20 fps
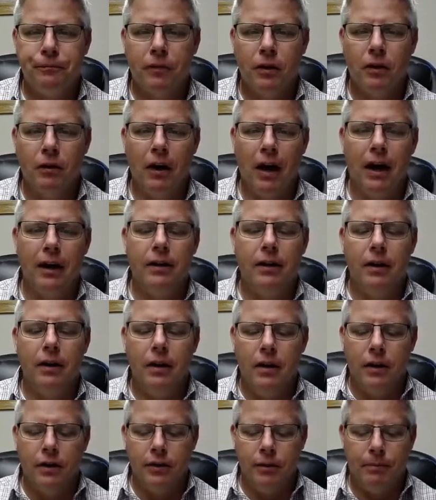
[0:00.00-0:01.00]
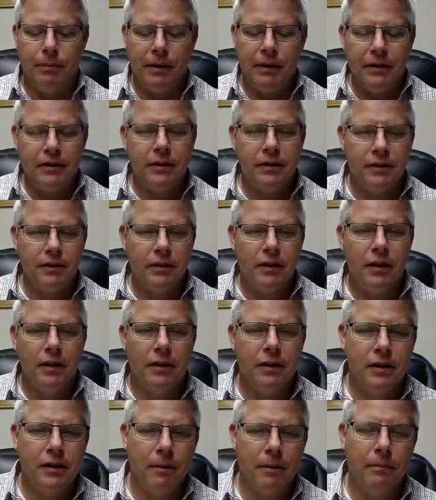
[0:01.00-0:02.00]
right? The beast is
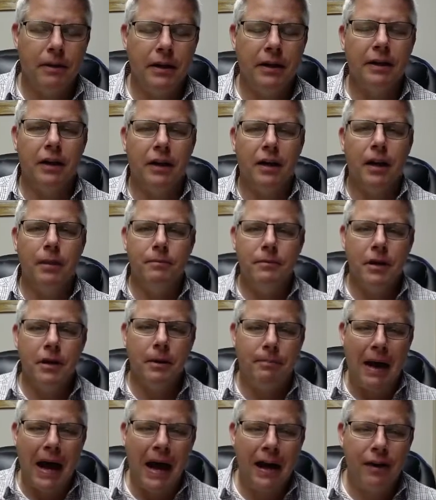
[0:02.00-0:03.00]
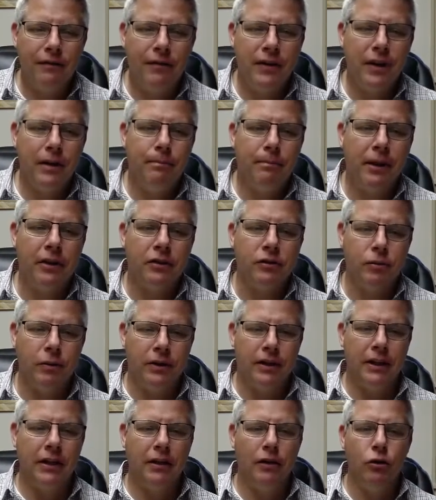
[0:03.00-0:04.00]
something that comes up out of the abyss. We
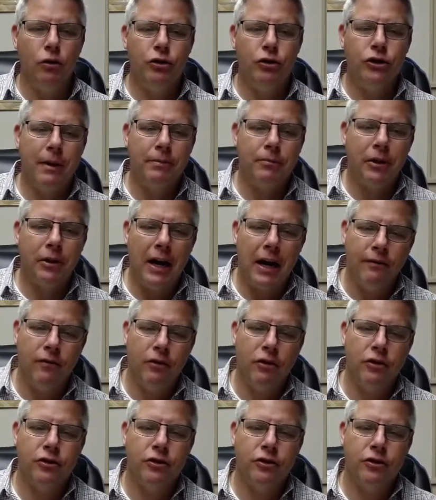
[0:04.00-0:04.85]
see in Luke chapter 8, verse